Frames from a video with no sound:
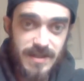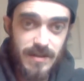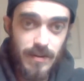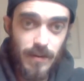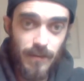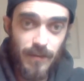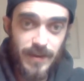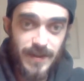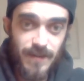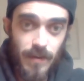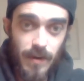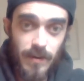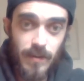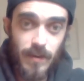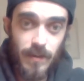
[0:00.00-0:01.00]
conference
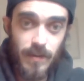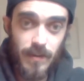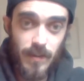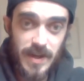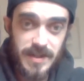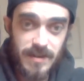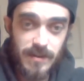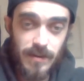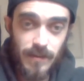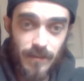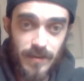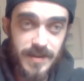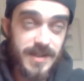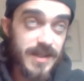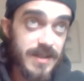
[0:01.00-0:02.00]
final on the Western
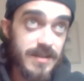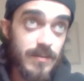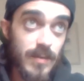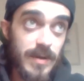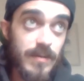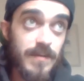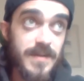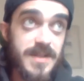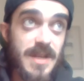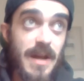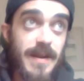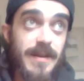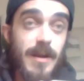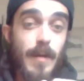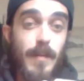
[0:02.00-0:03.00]
Conference is the winner of the
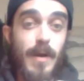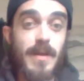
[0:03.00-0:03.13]
Stanley Cup.